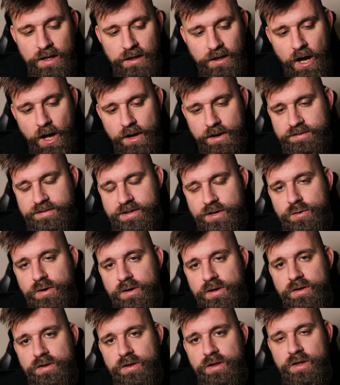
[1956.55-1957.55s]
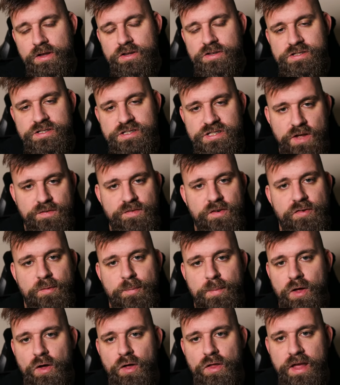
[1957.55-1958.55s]
Guard are still going to suffer from
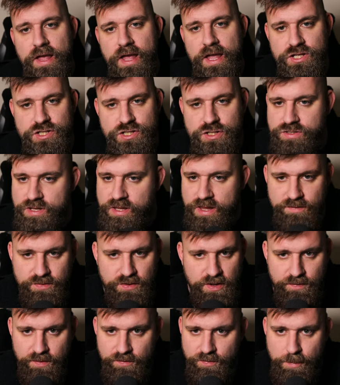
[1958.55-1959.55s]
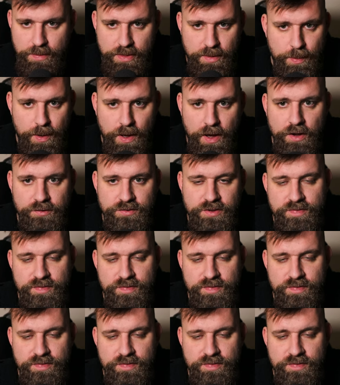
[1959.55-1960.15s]
a lot of the issues that they've suffered from in the past.